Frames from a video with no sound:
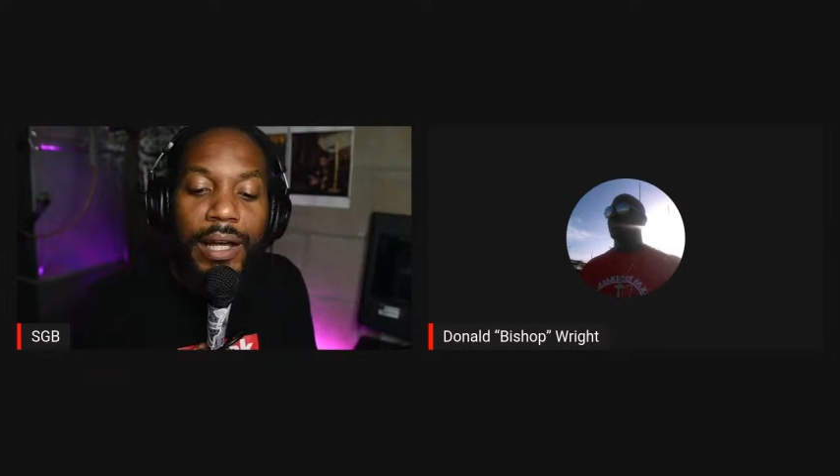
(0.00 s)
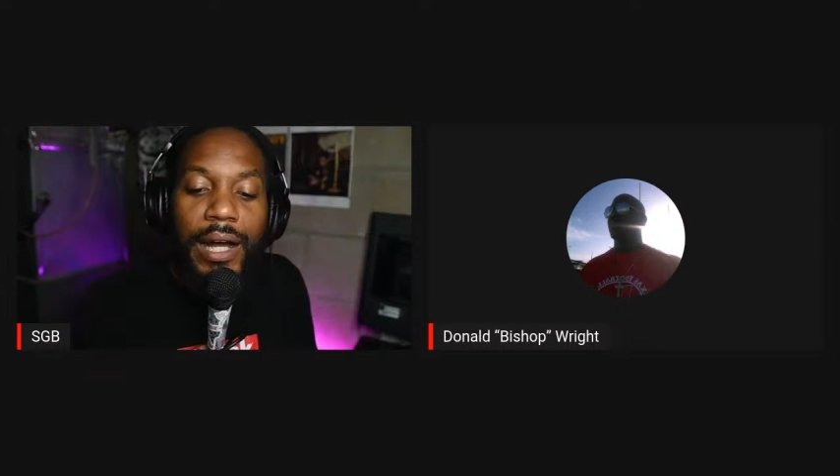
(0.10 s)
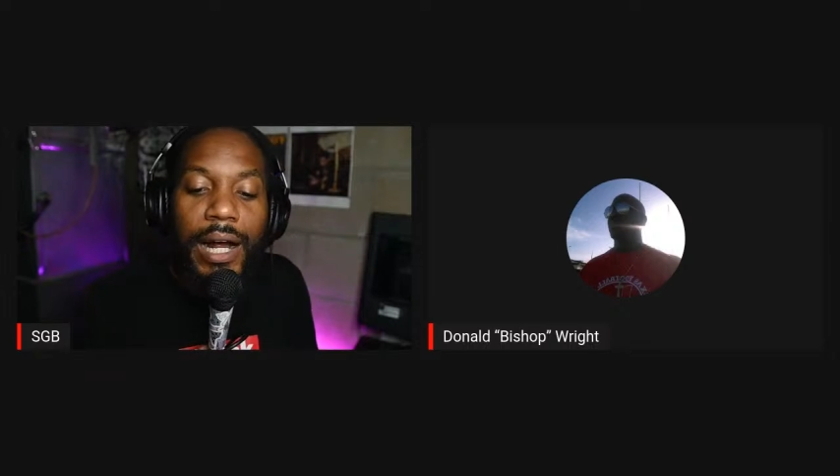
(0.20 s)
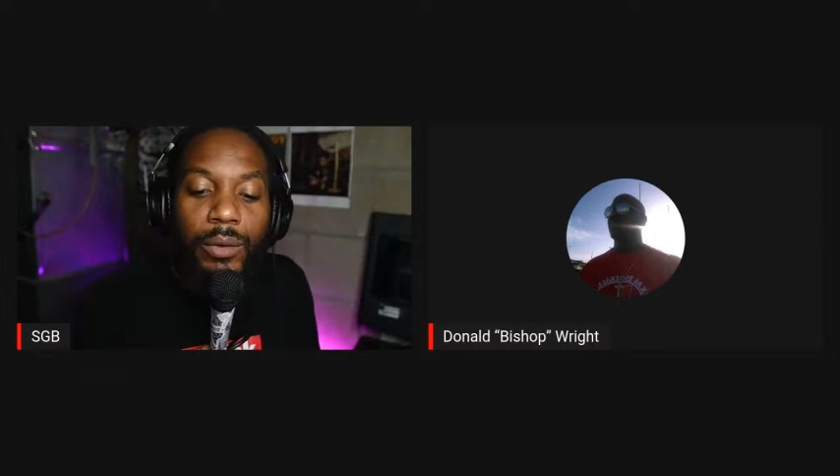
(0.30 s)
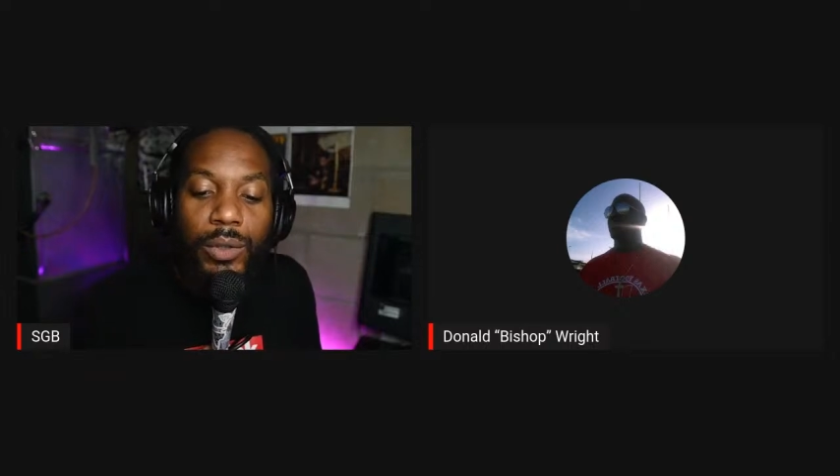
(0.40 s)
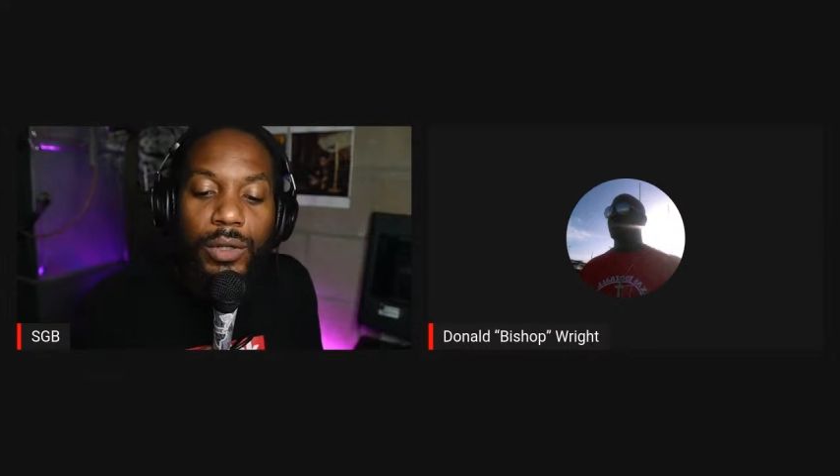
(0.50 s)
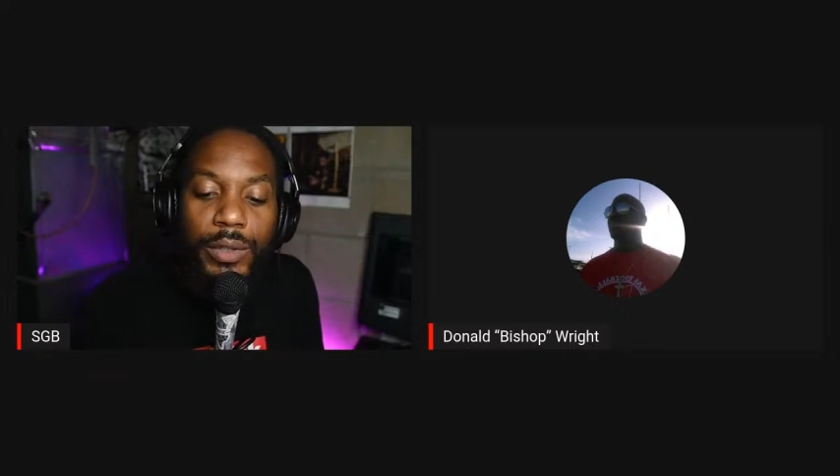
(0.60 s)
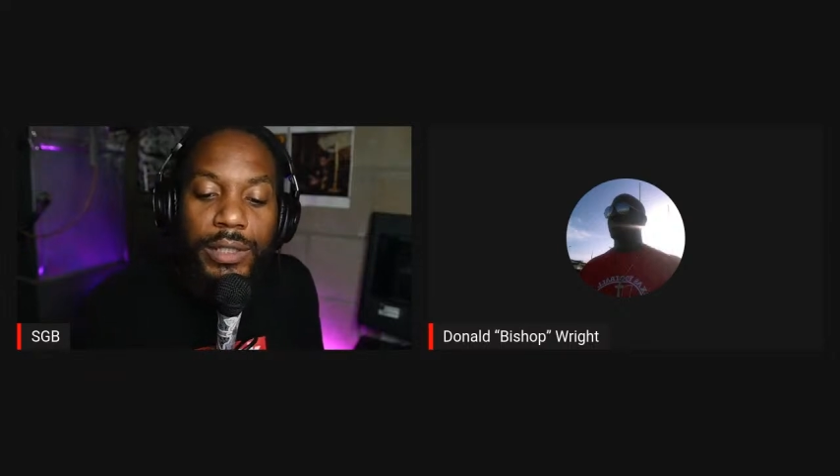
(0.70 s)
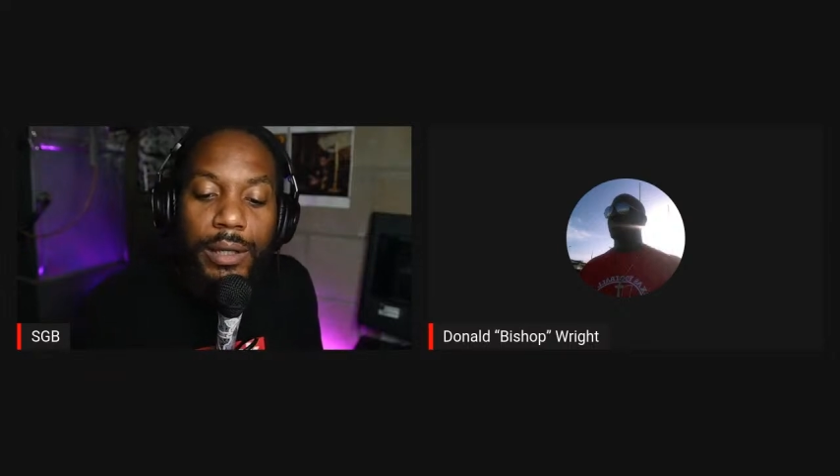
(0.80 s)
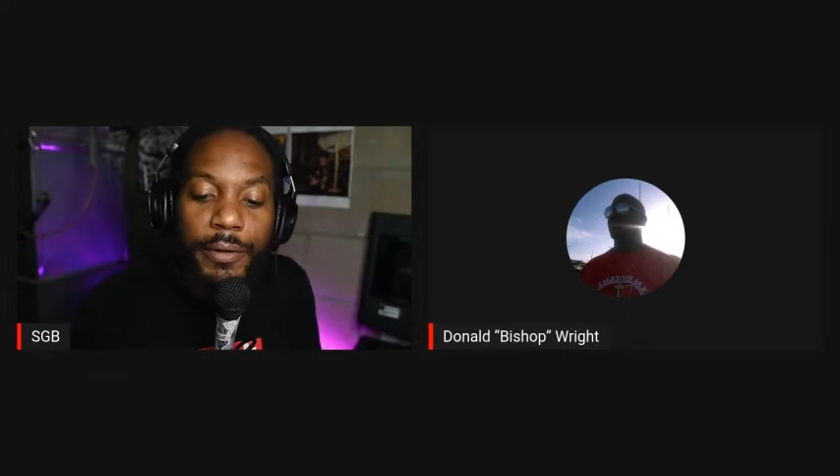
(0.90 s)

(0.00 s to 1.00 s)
All right, we'll go with number